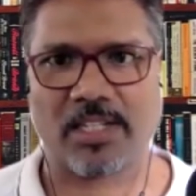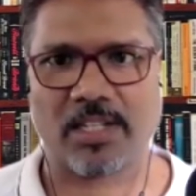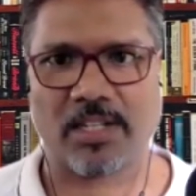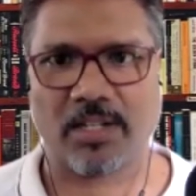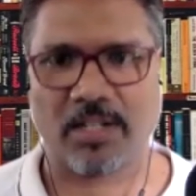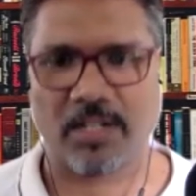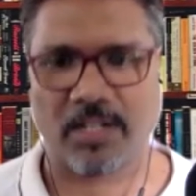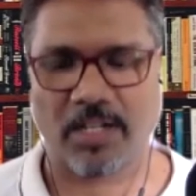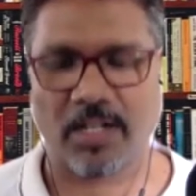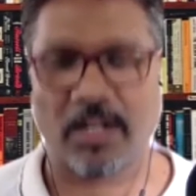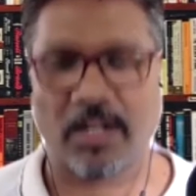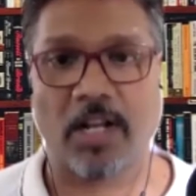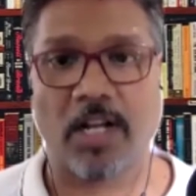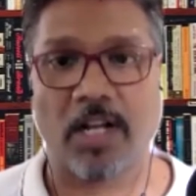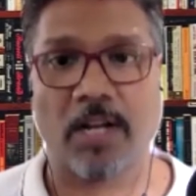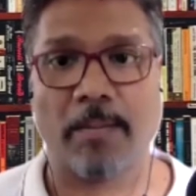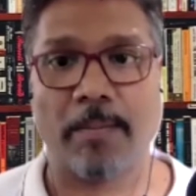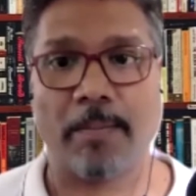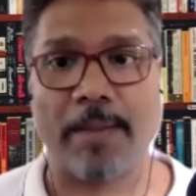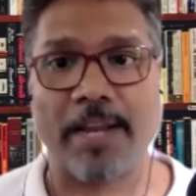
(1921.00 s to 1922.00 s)

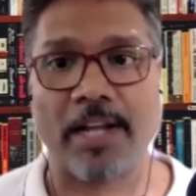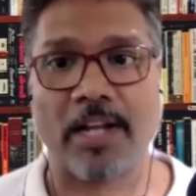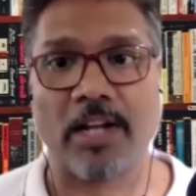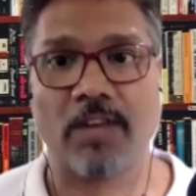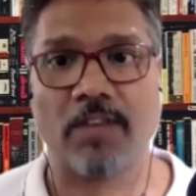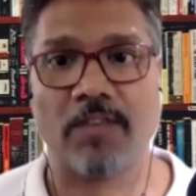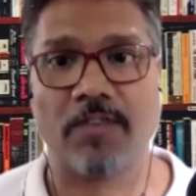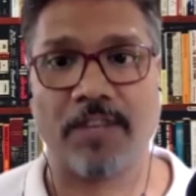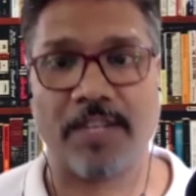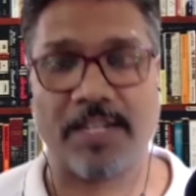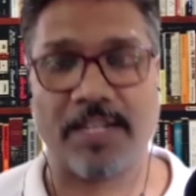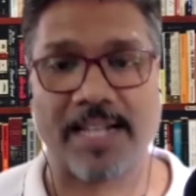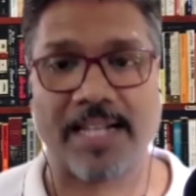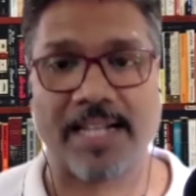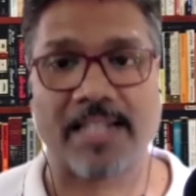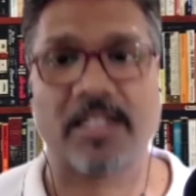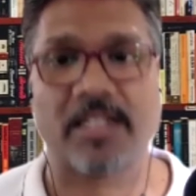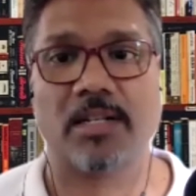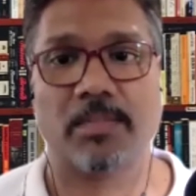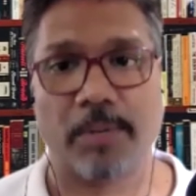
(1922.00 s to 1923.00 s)
in a brink of
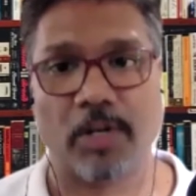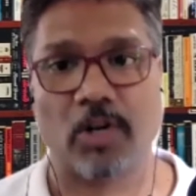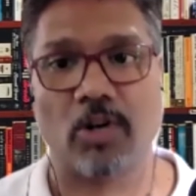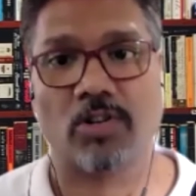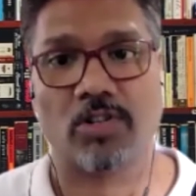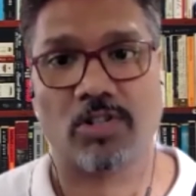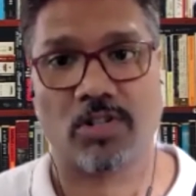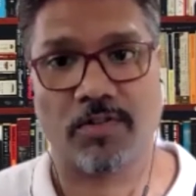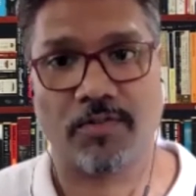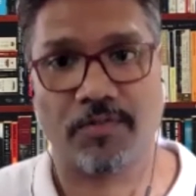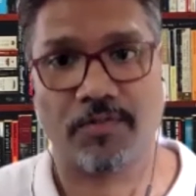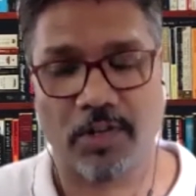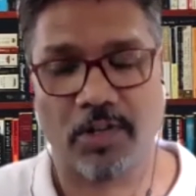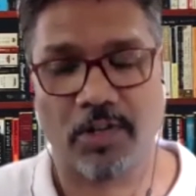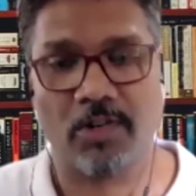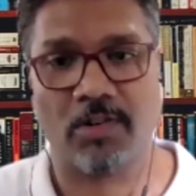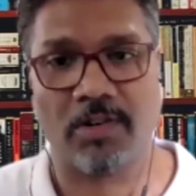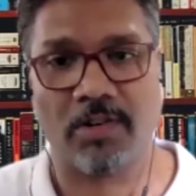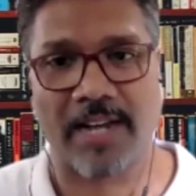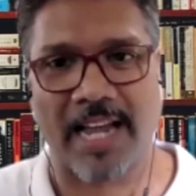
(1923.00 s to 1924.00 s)
disaster because of
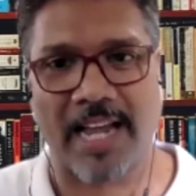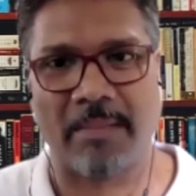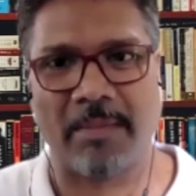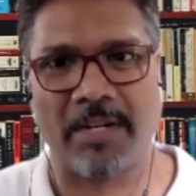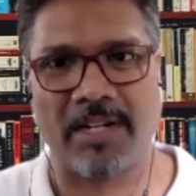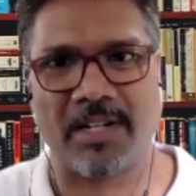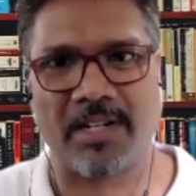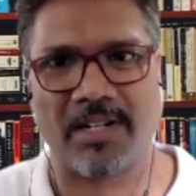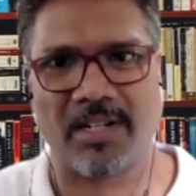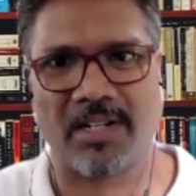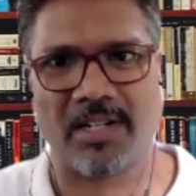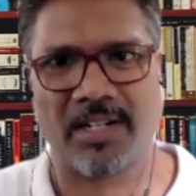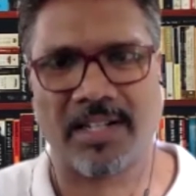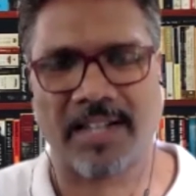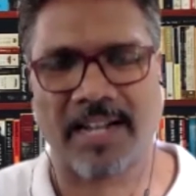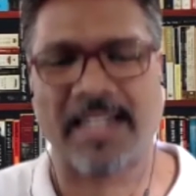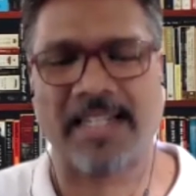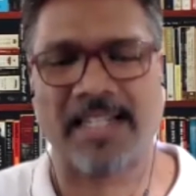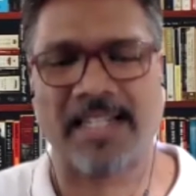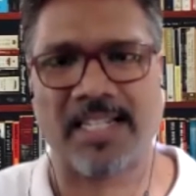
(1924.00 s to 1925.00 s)
climate
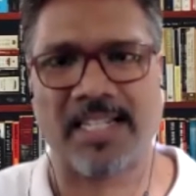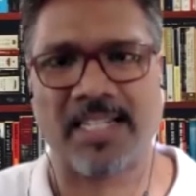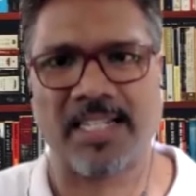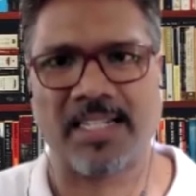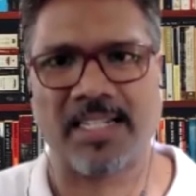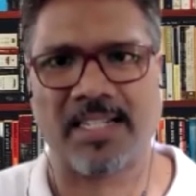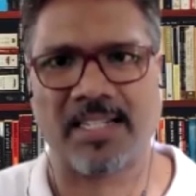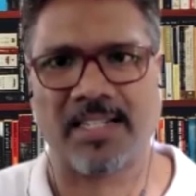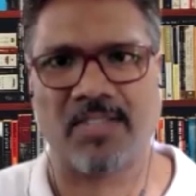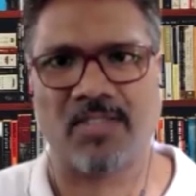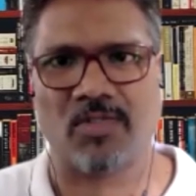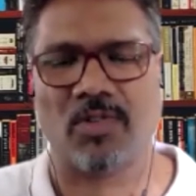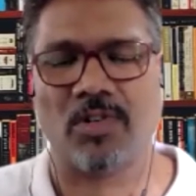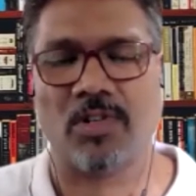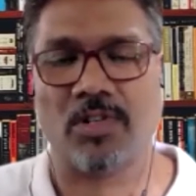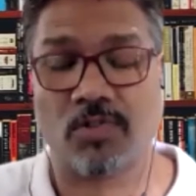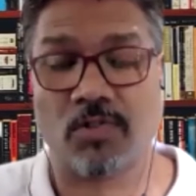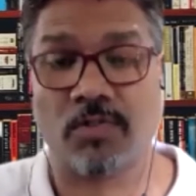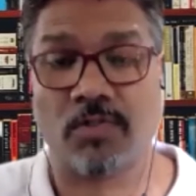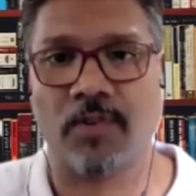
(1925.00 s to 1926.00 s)
crisis and so on
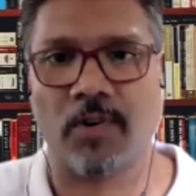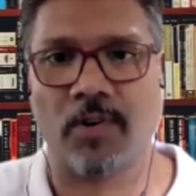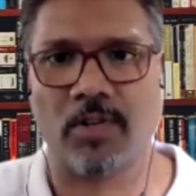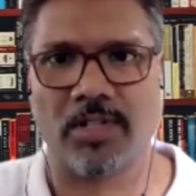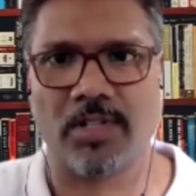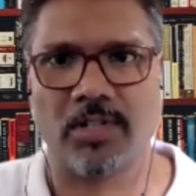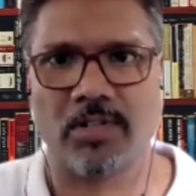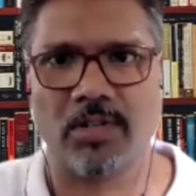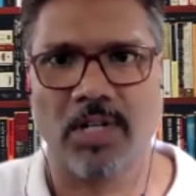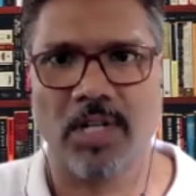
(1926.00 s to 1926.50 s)
and so forth.